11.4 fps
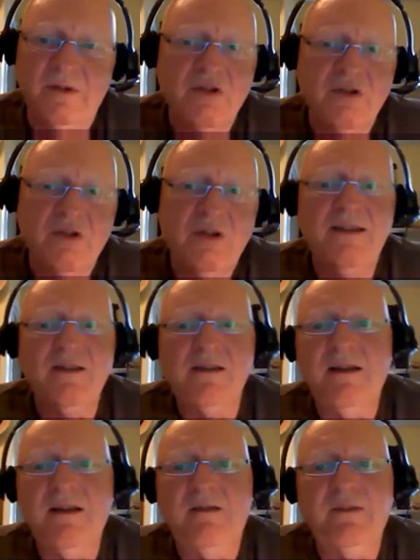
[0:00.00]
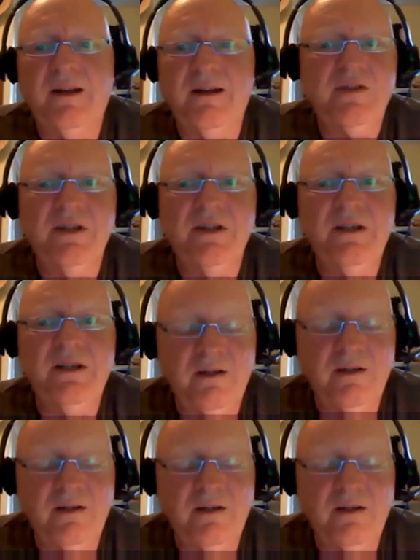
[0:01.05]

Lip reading: and there's lots of stuff that I've seen, and